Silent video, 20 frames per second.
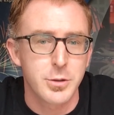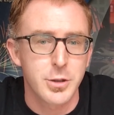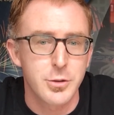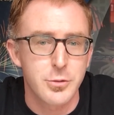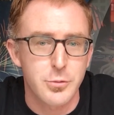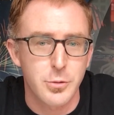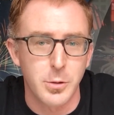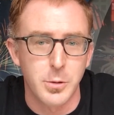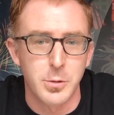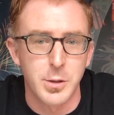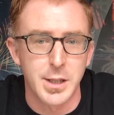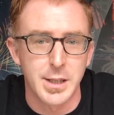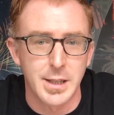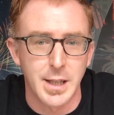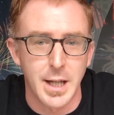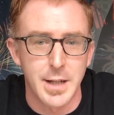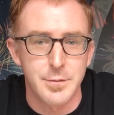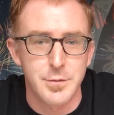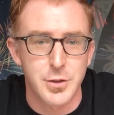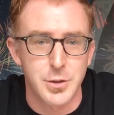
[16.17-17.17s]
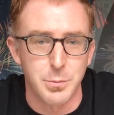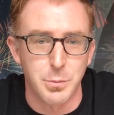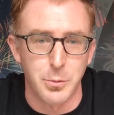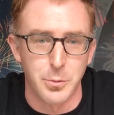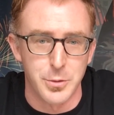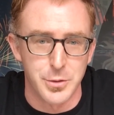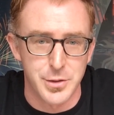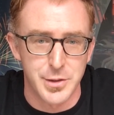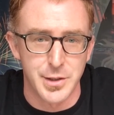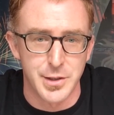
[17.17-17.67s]
Control and Life
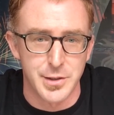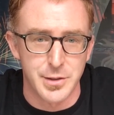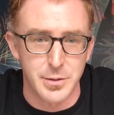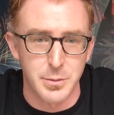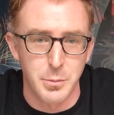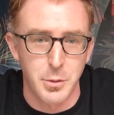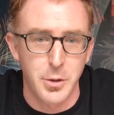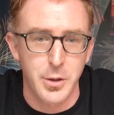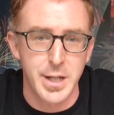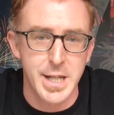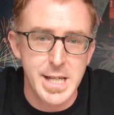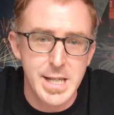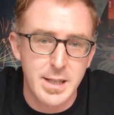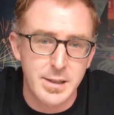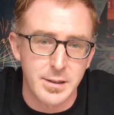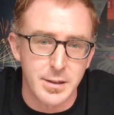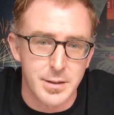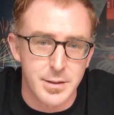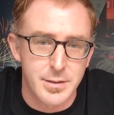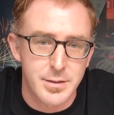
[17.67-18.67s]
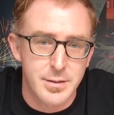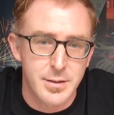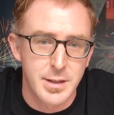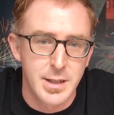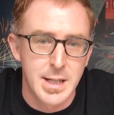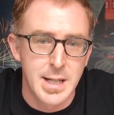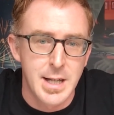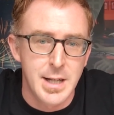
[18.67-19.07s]
Support System, or ECLSS.